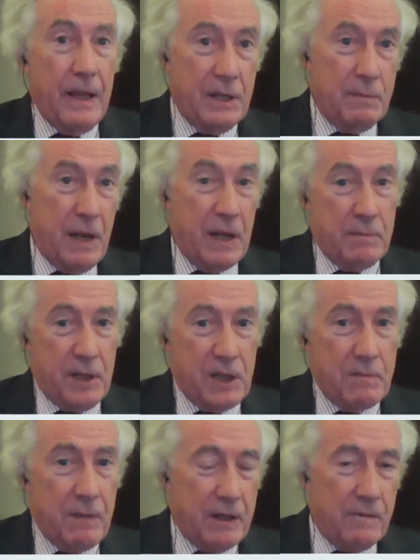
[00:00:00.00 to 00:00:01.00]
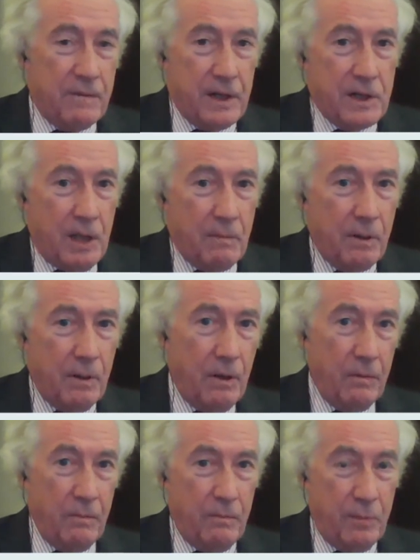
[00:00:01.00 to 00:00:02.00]
has been spent, for example,
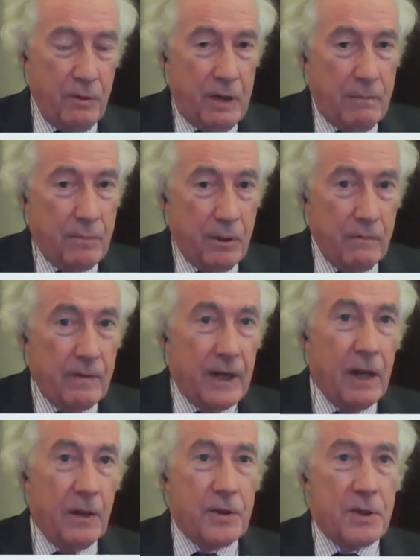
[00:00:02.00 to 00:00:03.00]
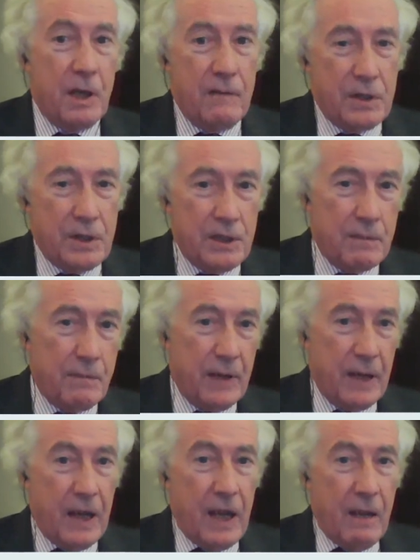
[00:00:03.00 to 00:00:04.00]
on improving health services.
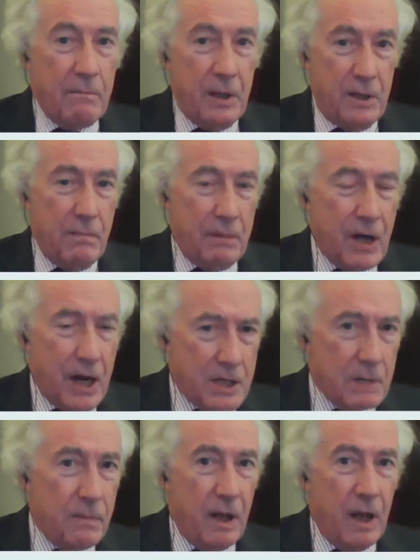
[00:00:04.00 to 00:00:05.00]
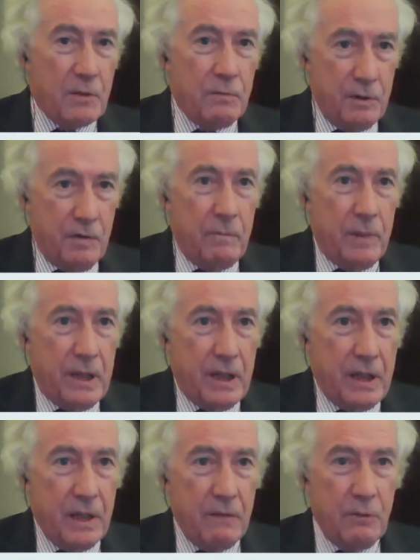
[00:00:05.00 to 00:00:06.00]
But the greater part would have
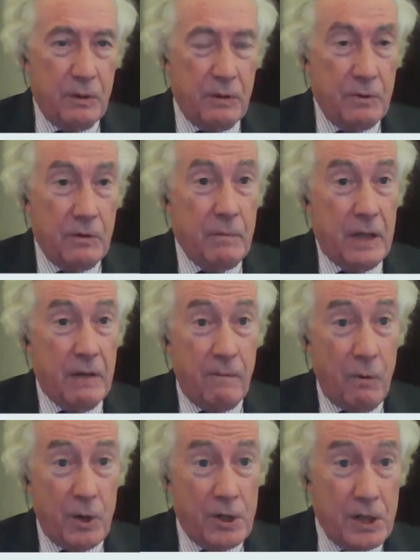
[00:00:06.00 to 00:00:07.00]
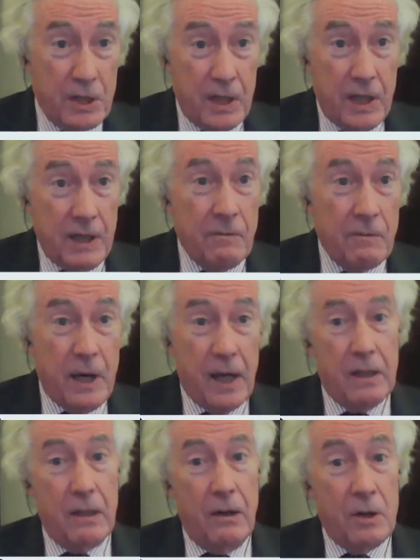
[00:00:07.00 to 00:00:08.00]
been avoided if we
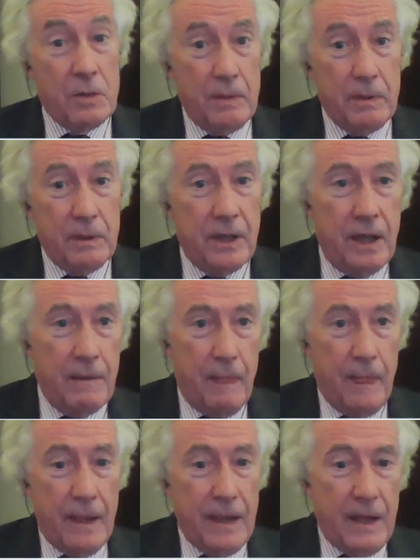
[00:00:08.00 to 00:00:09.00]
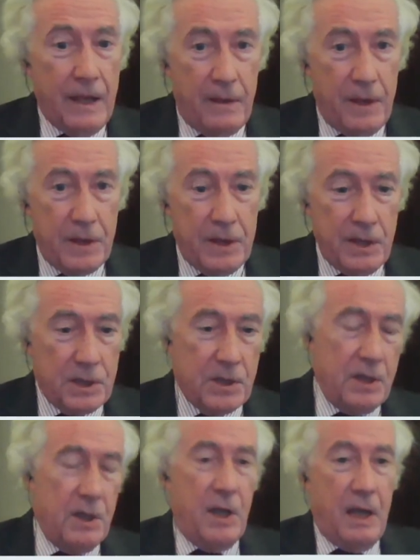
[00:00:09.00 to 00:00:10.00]
hadn't locked people down. This
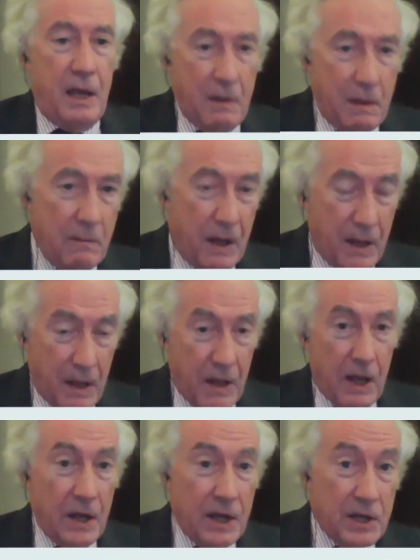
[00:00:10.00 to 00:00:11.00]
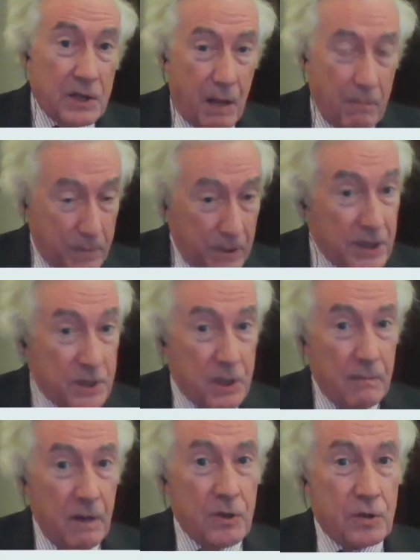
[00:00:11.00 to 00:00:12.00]
is an example. It's
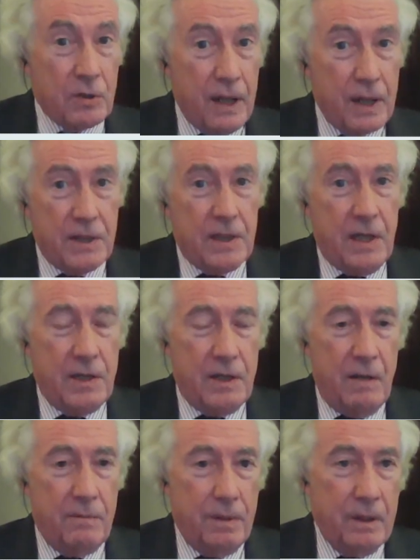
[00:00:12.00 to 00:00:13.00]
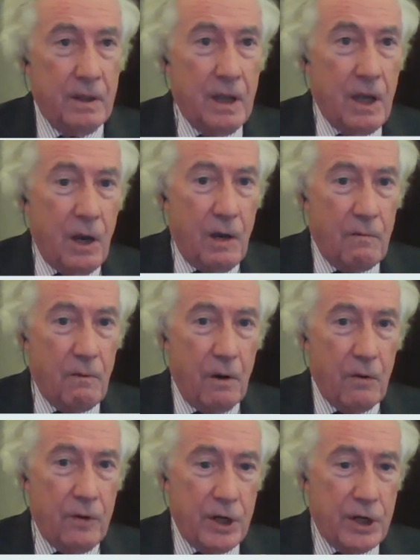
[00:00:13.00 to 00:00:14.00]
the most dramatic example of
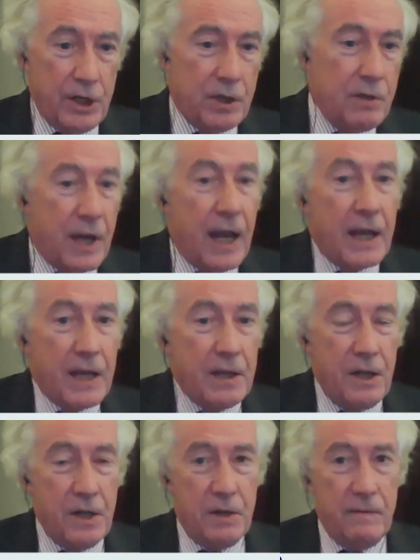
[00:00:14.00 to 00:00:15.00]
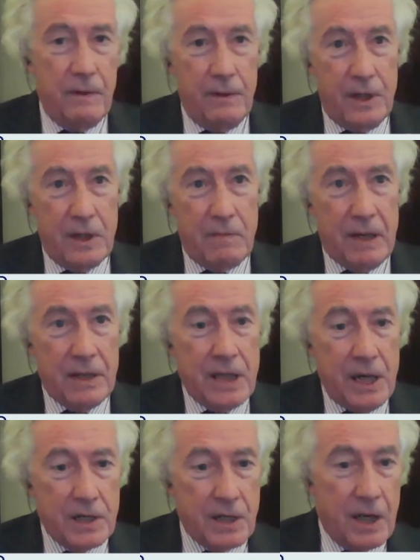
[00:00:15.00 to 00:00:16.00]
what Rishi Sunak, in an interview in The
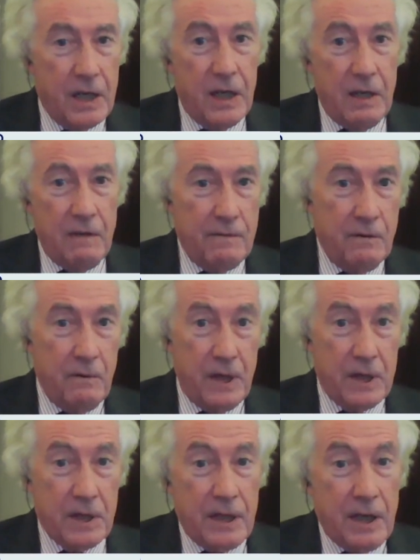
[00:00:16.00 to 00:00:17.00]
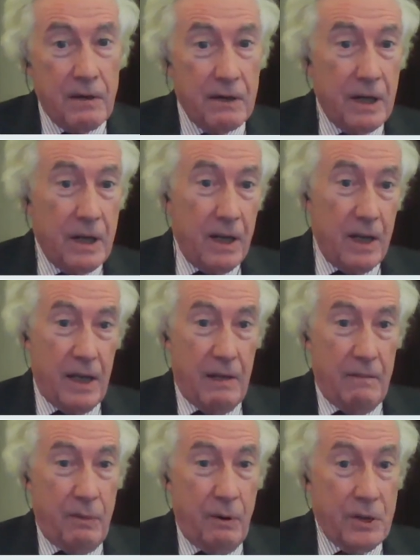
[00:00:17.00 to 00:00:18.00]
Spectator a few weeks ago,
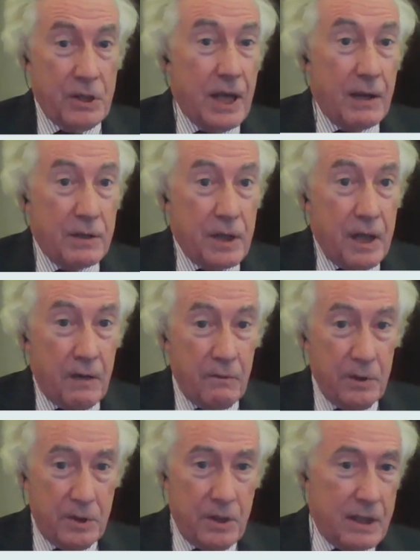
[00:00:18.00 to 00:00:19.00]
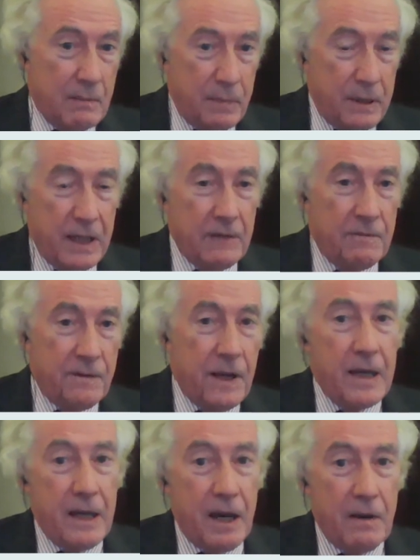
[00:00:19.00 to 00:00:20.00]
pointed out was the complete
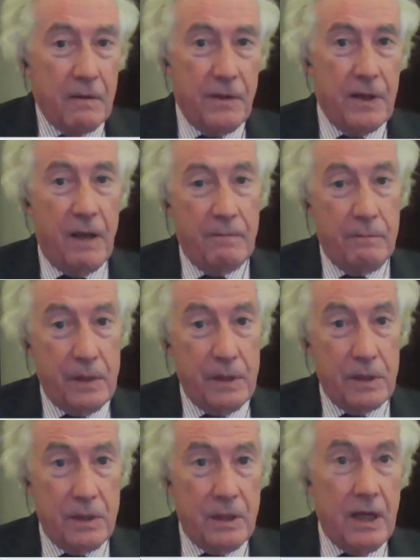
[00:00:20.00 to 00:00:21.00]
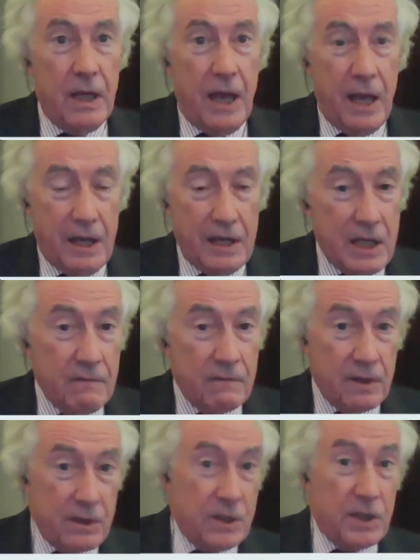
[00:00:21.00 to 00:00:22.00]
failure of the government
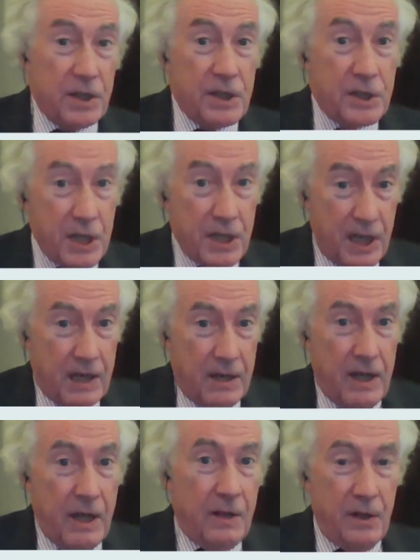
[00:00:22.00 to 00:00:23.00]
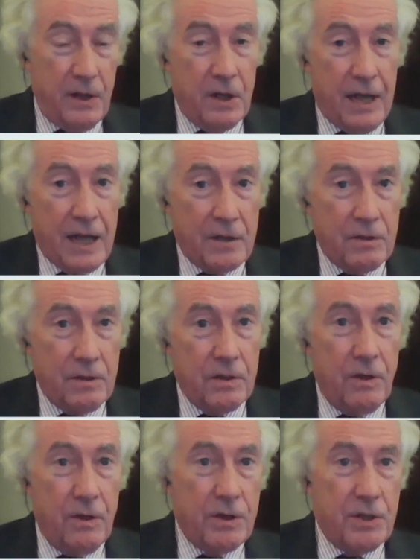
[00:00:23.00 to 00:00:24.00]
even to consider the collateral
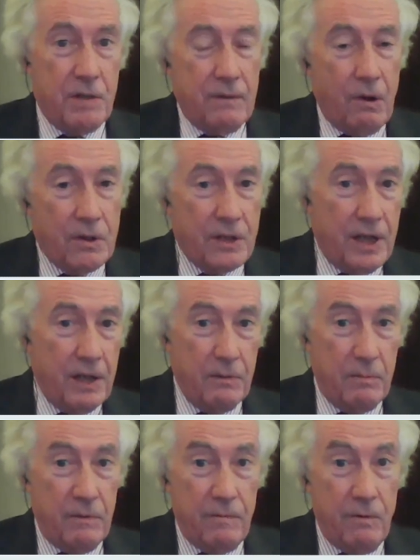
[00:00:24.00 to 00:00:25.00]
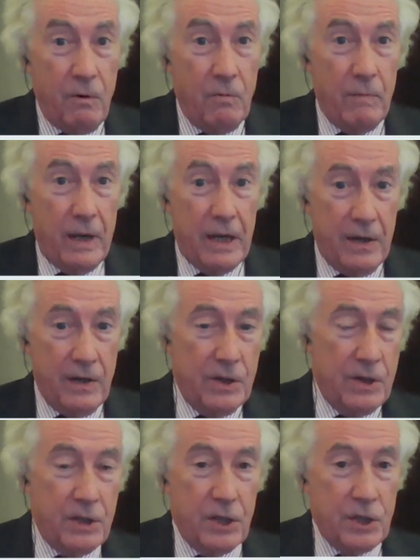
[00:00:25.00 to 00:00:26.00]
costs of lockdown before making the
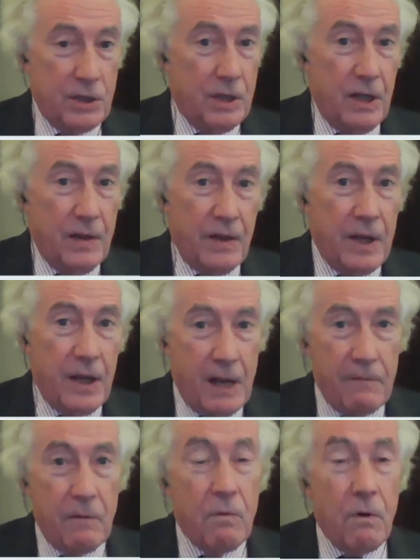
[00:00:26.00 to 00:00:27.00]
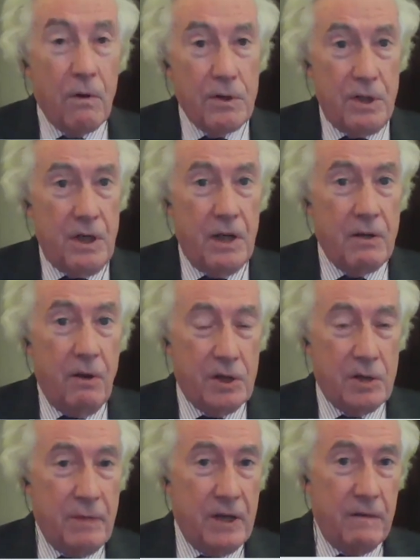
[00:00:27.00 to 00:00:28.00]
decision. There never was a
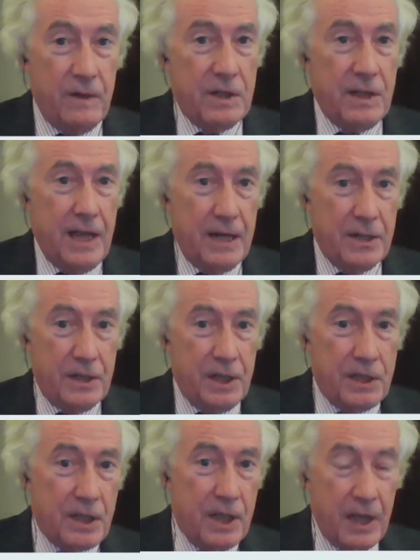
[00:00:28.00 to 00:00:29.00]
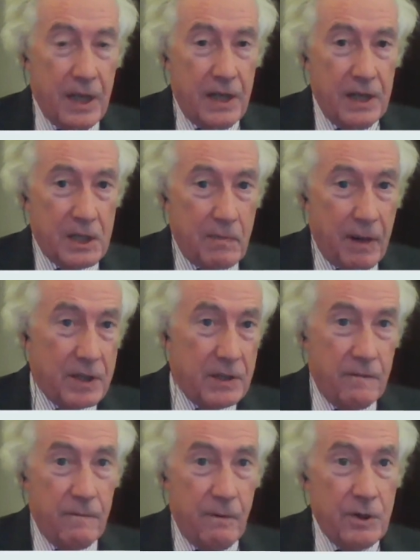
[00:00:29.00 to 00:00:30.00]
cost-benefit analysis, in spite
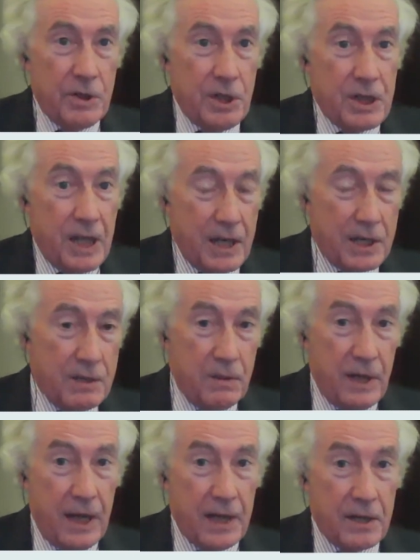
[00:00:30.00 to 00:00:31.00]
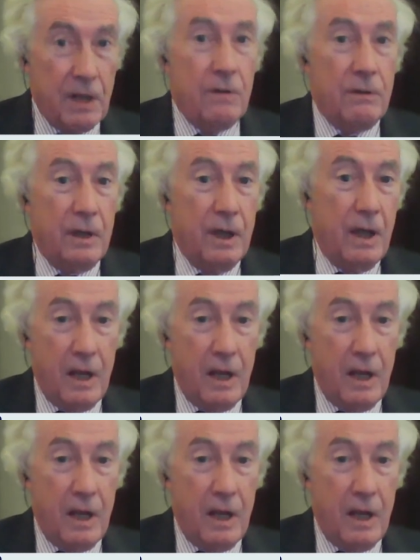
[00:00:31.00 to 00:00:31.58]
of voices like Sunak's own,